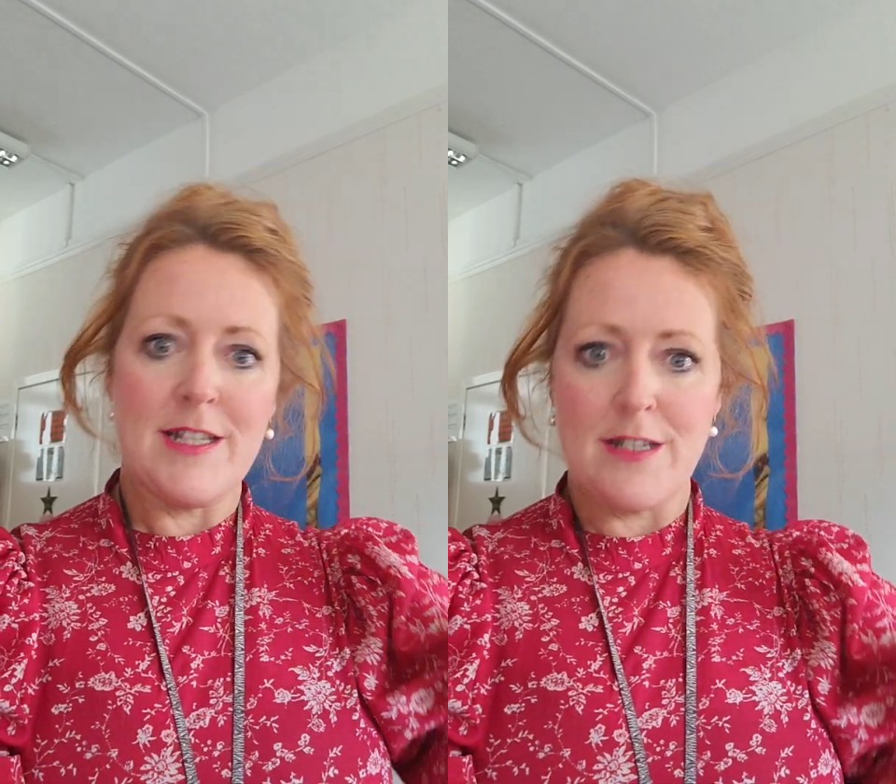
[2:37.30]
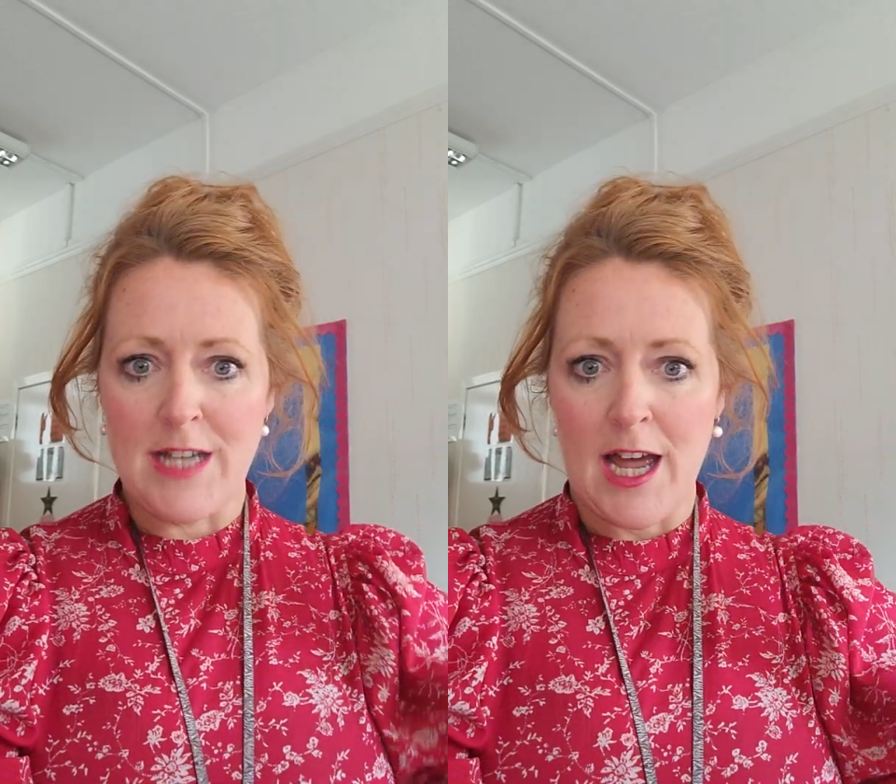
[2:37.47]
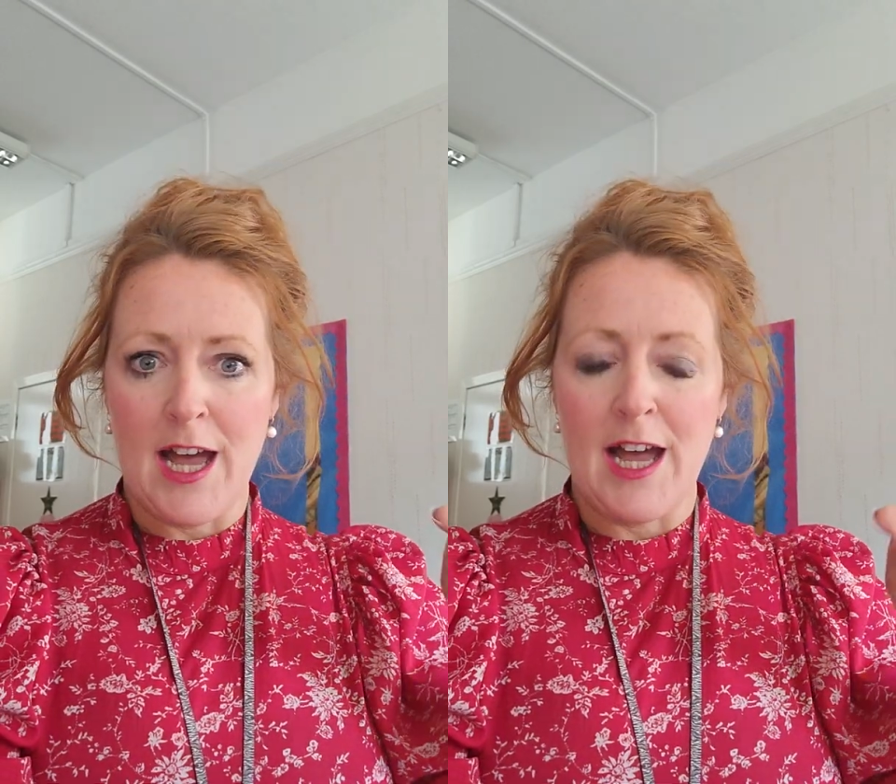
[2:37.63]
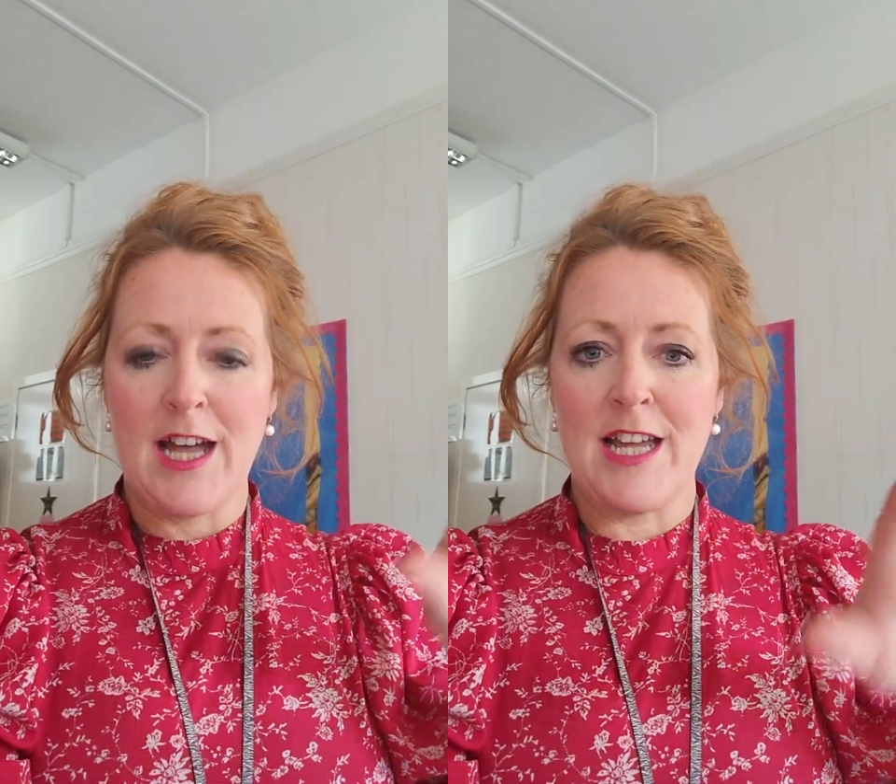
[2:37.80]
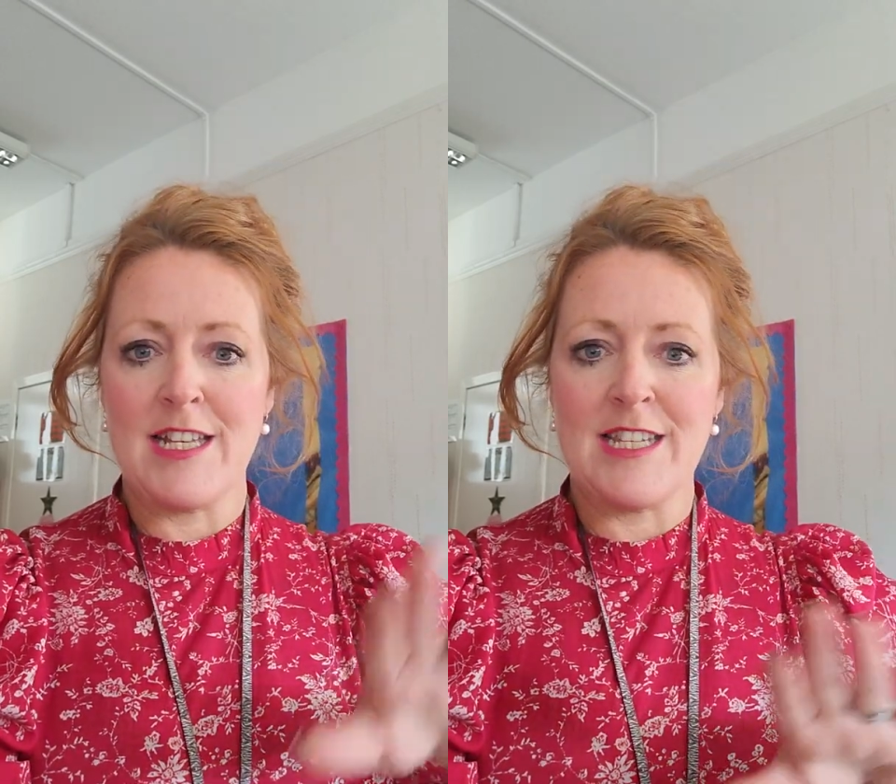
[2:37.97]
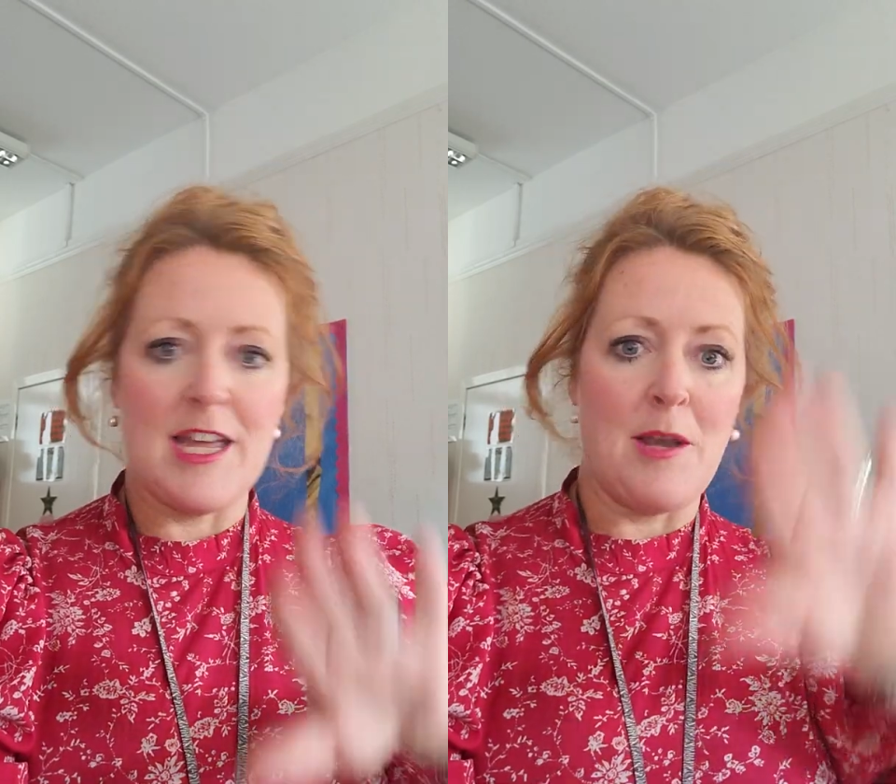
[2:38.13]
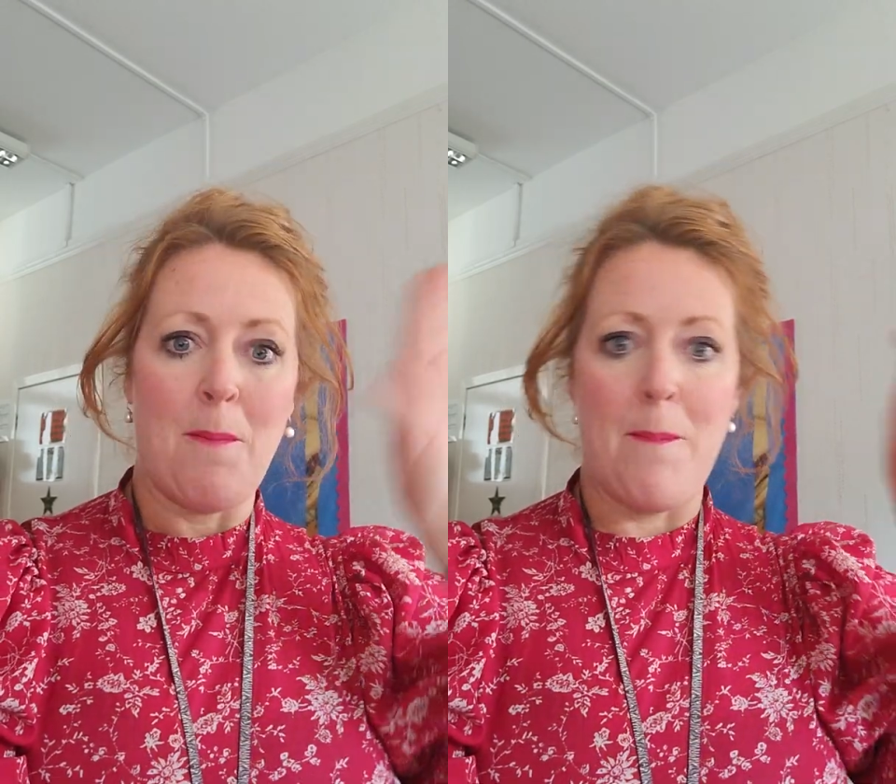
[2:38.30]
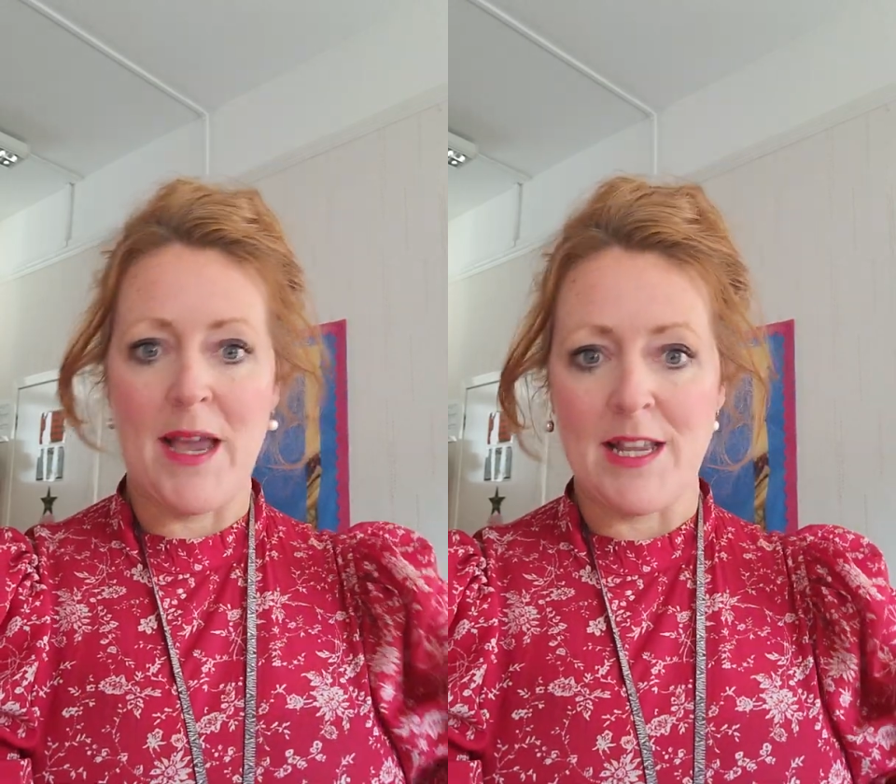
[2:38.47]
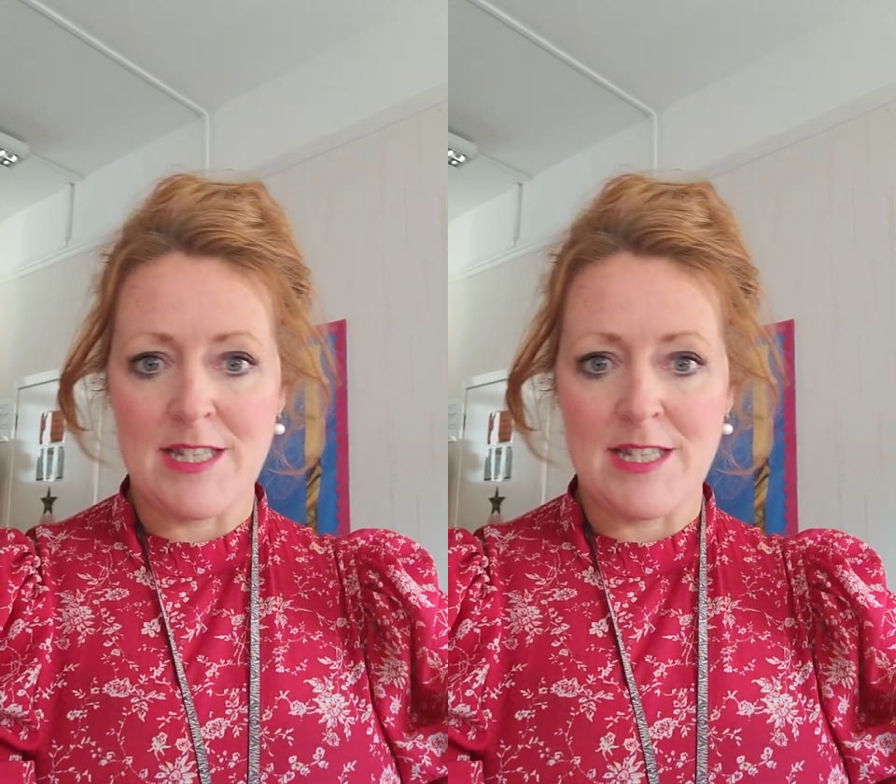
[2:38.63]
dad and big